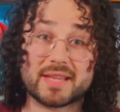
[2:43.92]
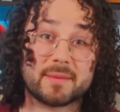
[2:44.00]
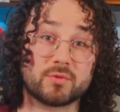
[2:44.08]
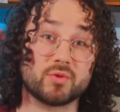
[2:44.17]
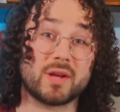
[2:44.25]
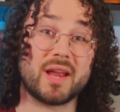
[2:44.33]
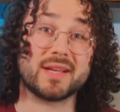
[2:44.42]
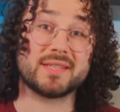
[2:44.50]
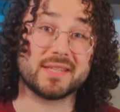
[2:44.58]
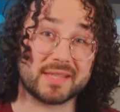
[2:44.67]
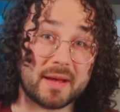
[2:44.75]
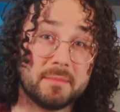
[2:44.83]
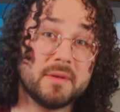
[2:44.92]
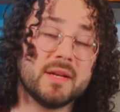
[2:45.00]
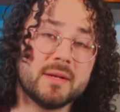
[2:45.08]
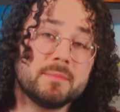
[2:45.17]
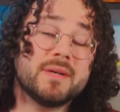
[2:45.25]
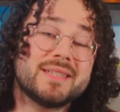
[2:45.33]
Samsung Galaxy Tab,
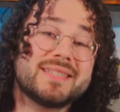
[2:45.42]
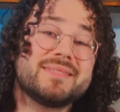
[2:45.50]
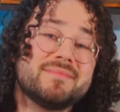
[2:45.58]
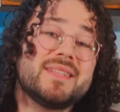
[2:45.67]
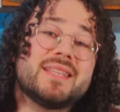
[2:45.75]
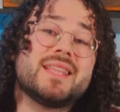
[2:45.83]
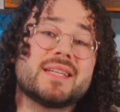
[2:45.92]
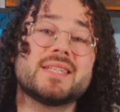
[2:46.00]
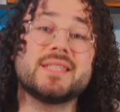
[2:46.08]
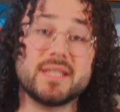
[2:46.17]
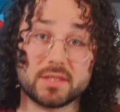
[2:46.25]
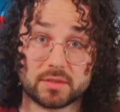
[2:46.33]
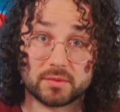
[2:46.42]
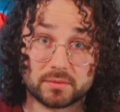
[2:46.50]
but it doesn't need to.